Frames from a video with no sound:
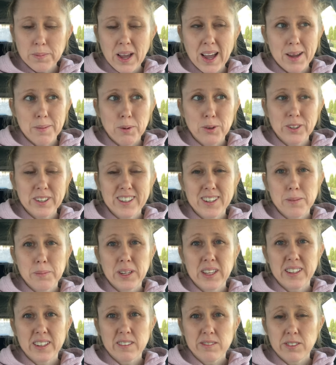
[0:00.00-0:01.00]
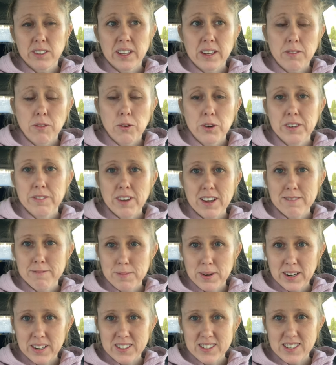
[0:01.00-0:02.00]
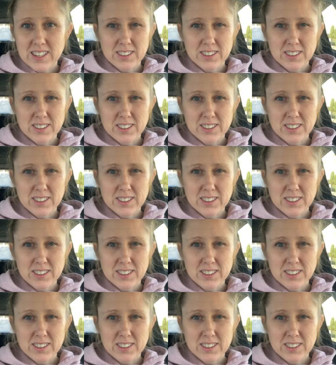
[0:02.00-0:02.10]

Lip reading: I'm only gonna be there for like 45 minutes.